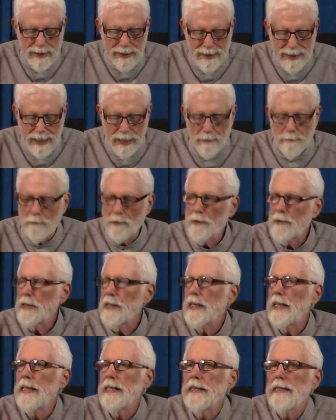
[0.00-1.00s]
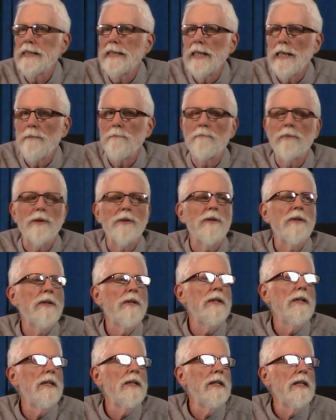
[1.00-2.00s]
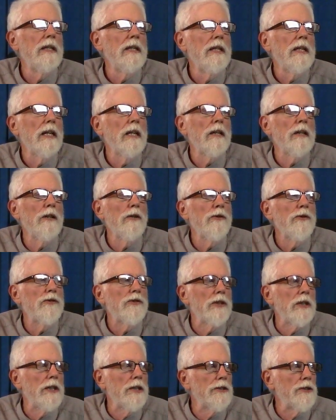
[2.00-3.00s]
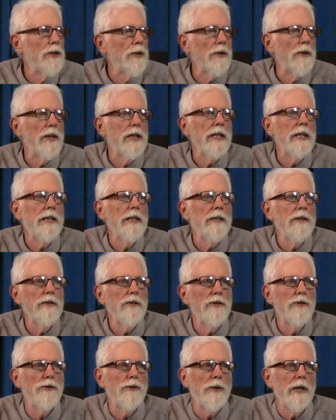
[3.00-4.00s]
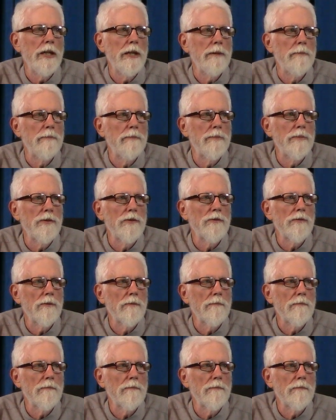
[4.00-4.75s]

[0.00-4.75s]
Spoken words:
deeper and deeper hallucinatory dreams.